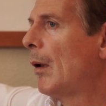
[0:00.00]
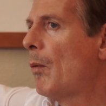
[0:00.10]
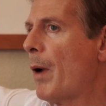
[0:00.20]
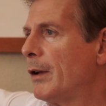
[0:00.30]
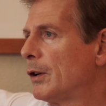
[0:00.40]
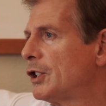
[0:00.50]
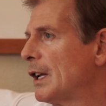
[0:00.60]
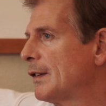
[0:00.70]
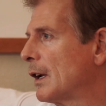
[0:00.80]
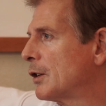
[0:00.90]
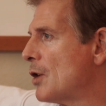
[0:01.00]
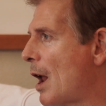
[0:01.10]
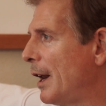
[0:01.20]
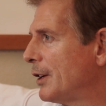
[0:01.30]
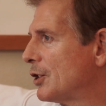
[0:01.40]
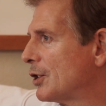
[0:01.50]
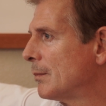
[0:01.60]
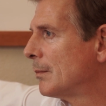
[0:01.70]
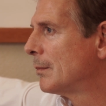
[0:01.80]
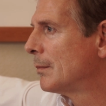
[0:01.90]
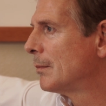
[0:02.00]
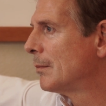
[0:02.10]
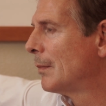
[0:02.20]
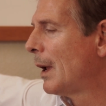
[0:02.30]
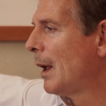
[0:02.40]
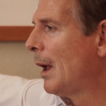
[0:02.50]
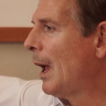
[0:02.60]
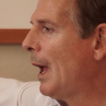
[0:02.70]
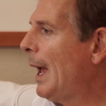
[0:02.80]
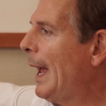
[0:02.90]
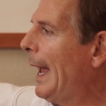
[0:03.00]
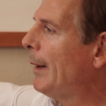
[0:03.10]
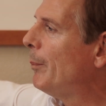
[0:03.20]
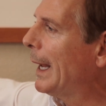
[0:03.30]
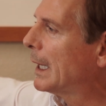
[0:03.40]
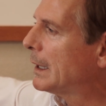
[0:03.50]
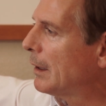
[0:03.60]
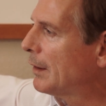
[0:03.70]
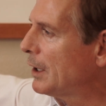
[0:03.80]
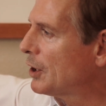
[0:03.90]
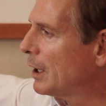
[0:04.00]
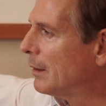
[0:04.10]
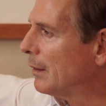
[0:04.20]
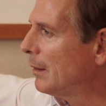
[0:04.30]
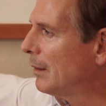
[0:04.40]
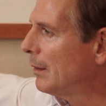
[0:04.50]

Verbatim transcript: where you just acknowledge and make a decision.